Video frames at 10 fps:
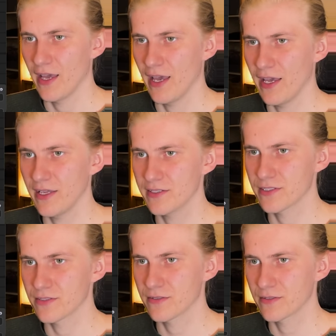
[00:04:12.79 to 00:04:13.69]
and
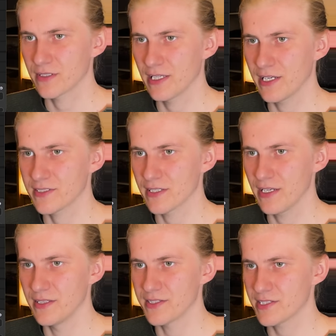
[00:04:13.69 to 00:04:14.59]
clicked
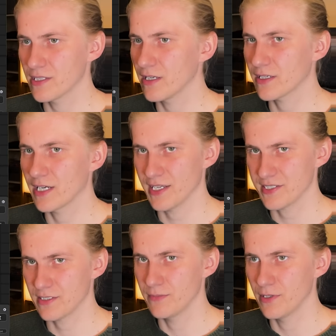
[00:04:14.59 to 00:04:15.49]
install
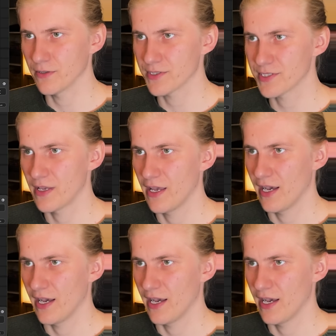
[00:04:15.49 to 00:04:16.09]
custom nodes.